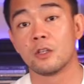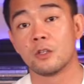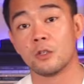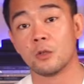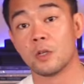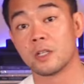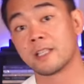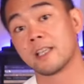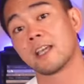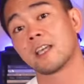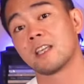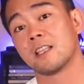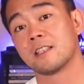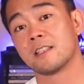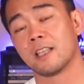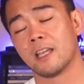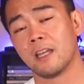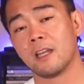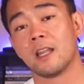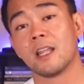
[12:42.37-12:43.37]
Do a second
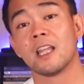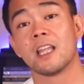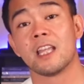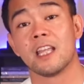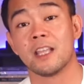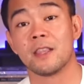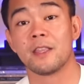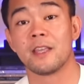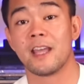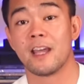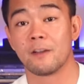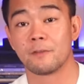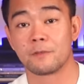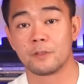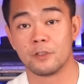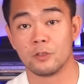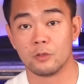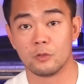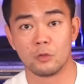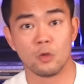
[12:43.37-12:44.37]
set in the
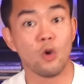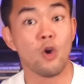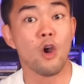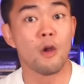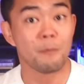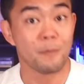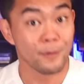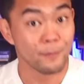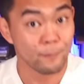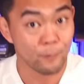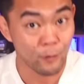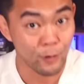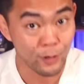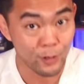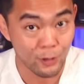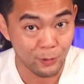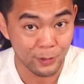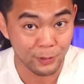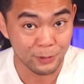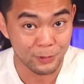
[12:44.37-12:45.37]
afternoon or before
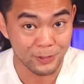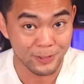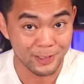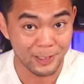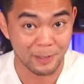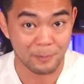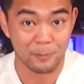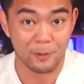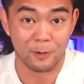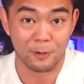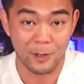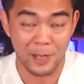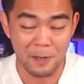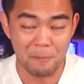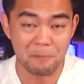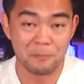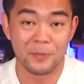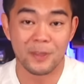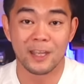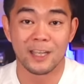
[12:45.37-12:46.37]
going to sleep, okay?
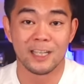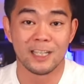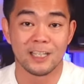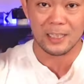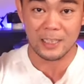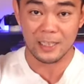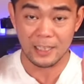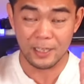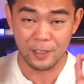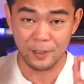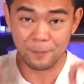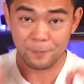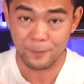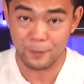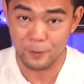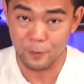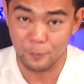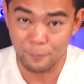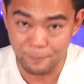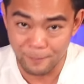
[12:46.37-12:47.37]
If
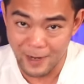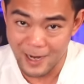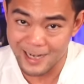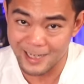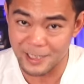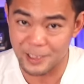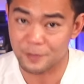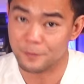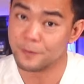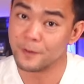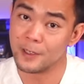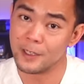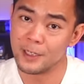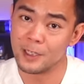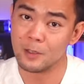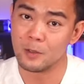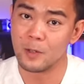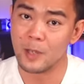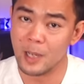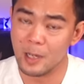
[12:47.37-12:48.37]
you find this
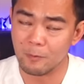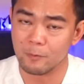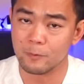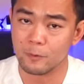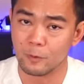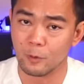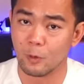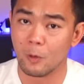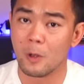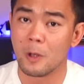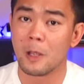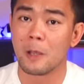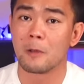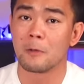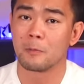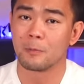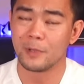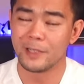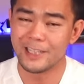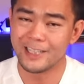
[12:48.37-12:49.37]
video helpful,
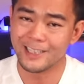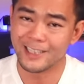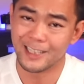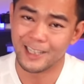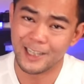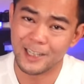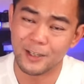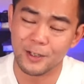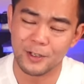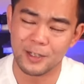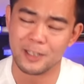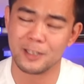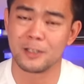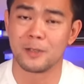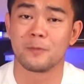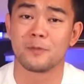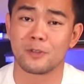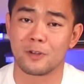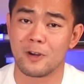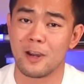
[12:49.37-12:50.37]
please click on the
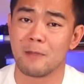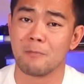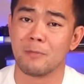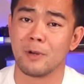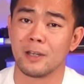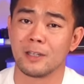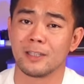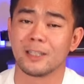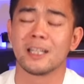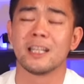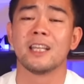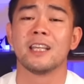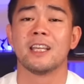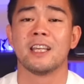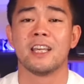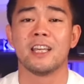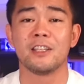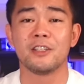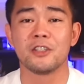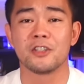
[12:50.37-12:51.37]
subscribe button
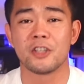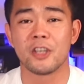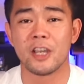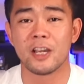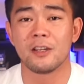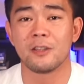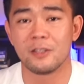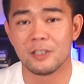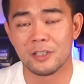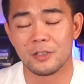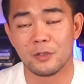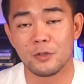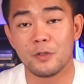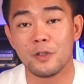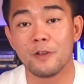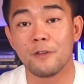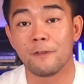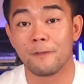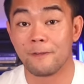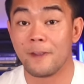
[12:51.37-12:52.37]
and share this to
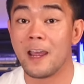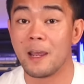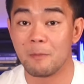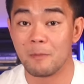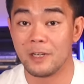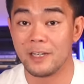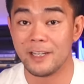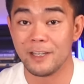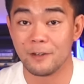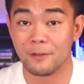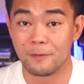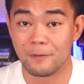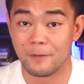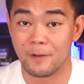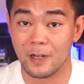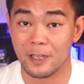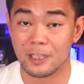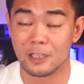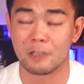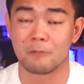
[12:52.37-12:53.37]
your family and
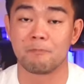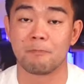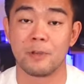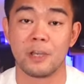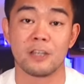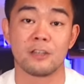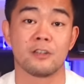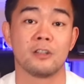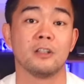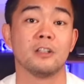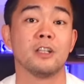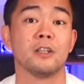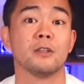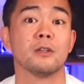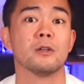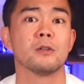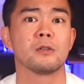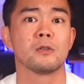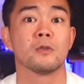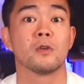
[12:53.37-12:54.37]
friends, especially
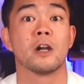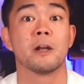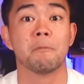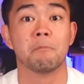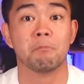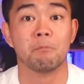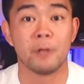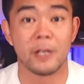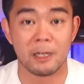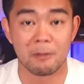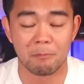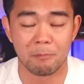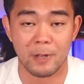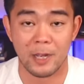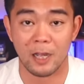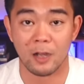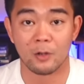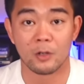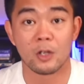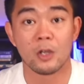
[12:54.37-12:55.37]
those who are
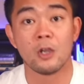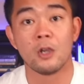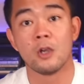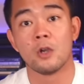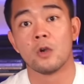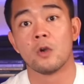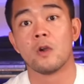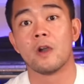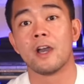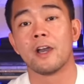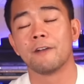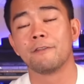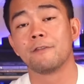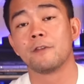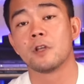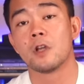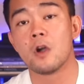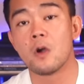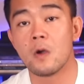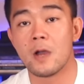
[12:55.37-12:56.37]
bedbound, who have
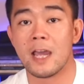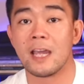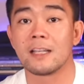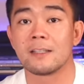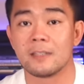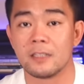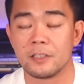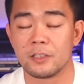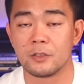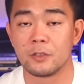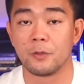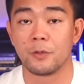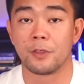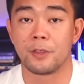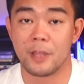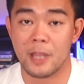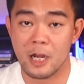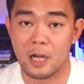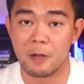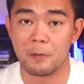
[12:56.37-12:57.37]
no access to
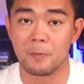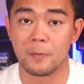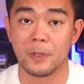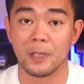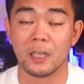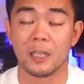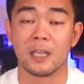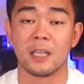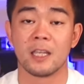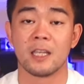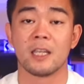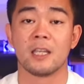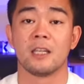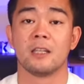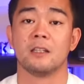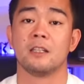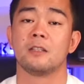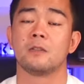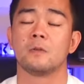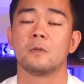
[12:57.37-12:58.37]
therapy.
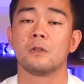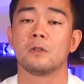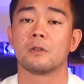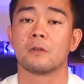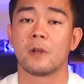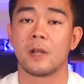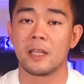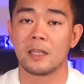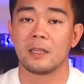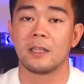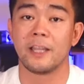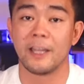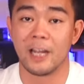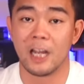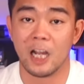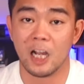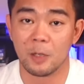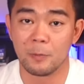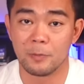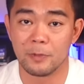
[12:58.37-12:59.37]
This will greatly
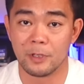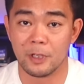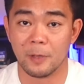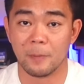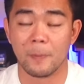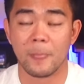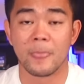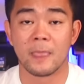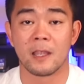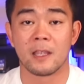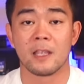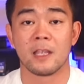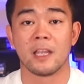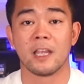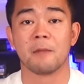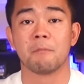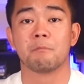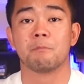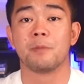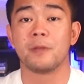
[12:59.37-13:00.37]
help them.
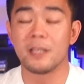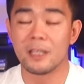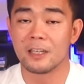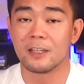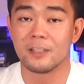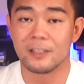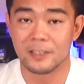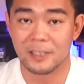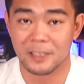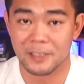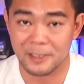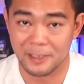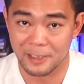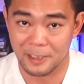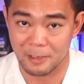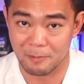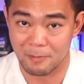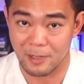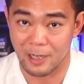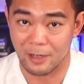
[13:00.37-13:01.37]
And be
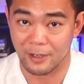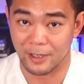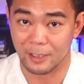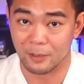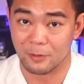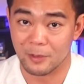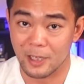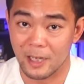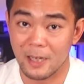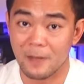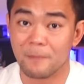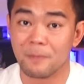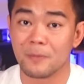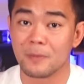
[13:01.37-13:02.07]
consistent about it, okay?